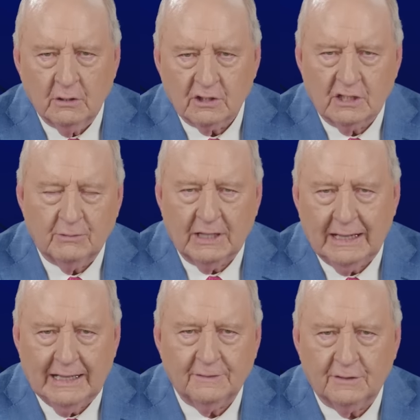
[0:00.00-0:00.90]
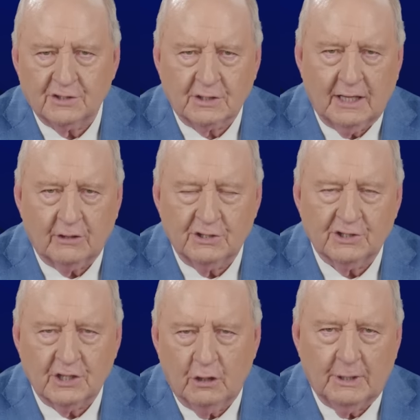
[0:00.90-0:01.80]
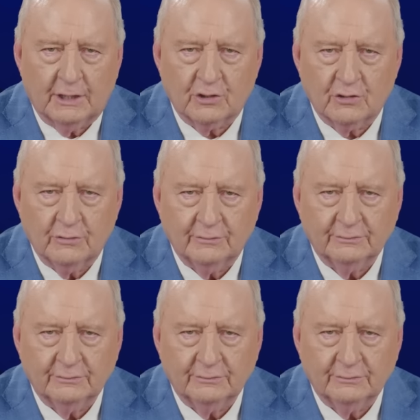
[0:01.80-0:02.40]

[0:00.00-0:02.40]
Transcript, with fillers: seem to hate this country so much.